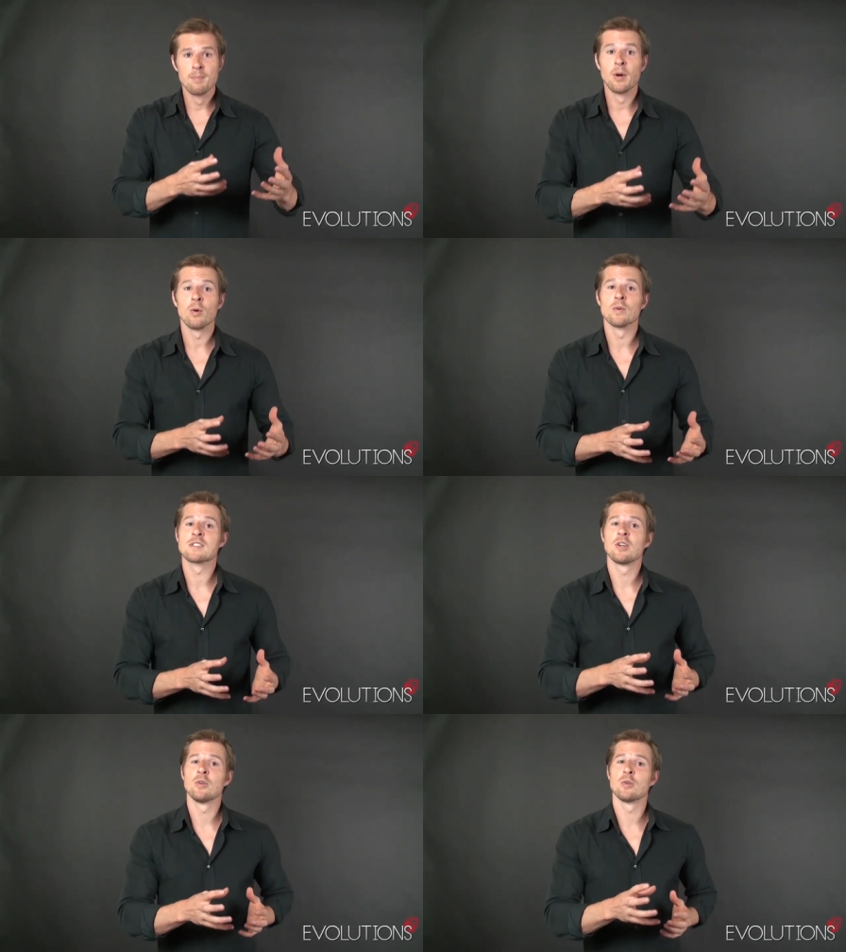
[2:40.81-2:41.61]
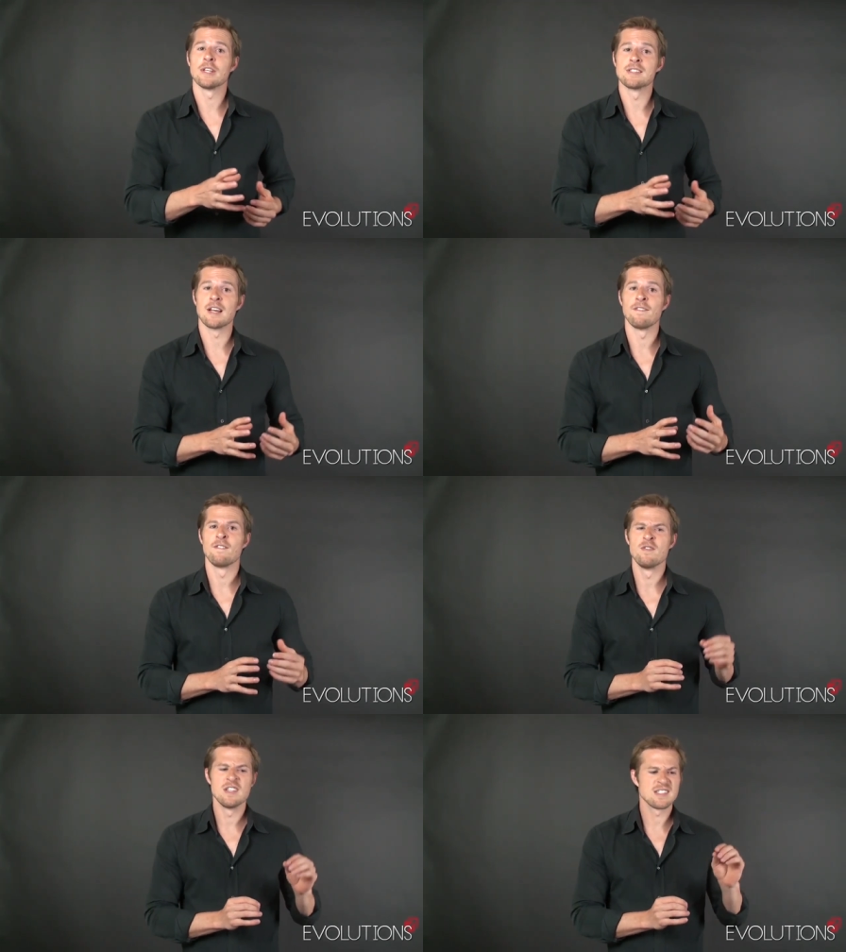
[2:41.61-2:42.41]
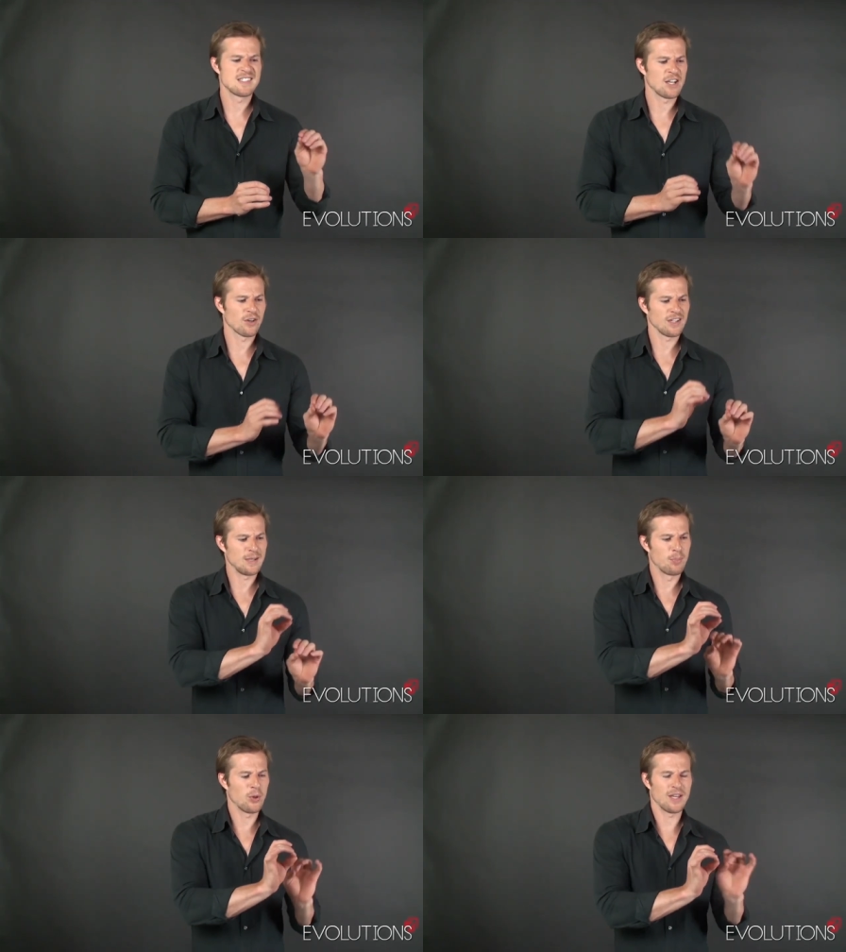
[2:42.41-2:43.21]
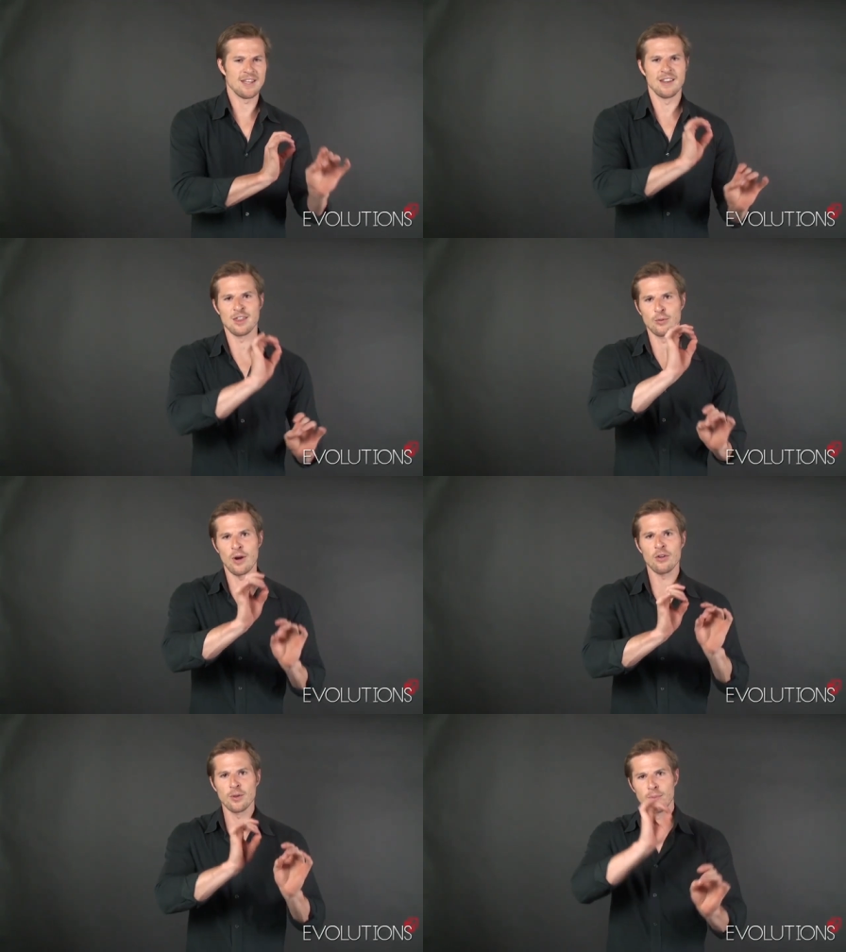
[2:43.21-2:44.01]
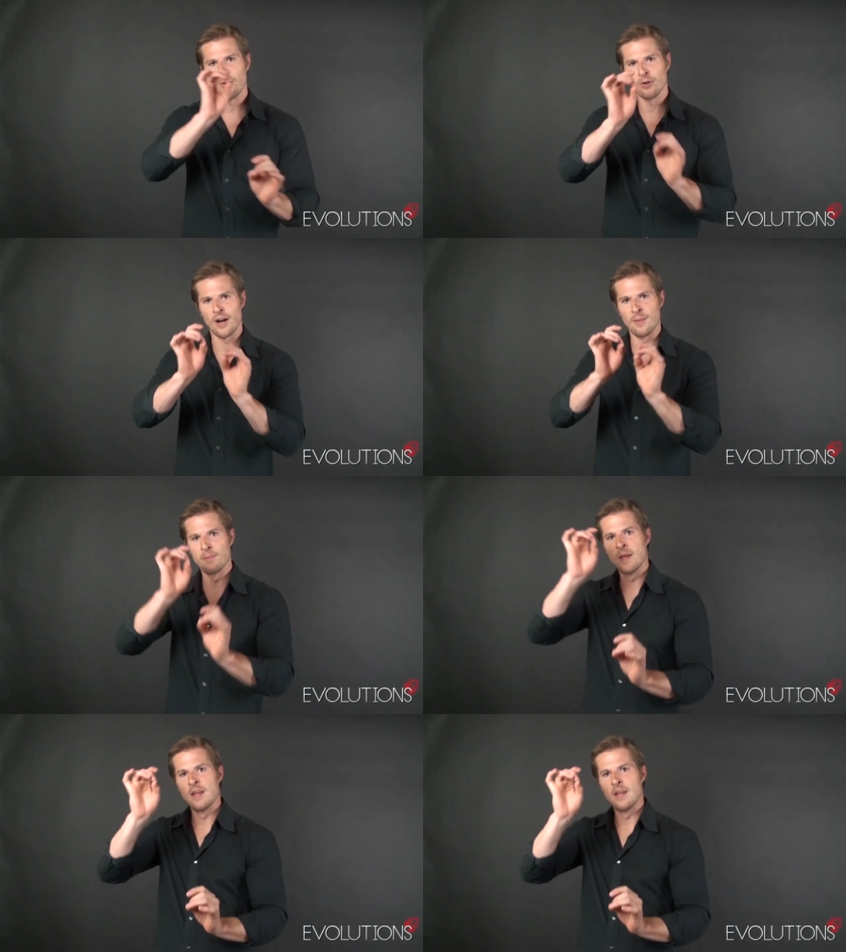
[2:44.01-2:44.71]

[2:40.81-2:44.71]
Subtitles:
But what's cool is I've secretly put in throughout the program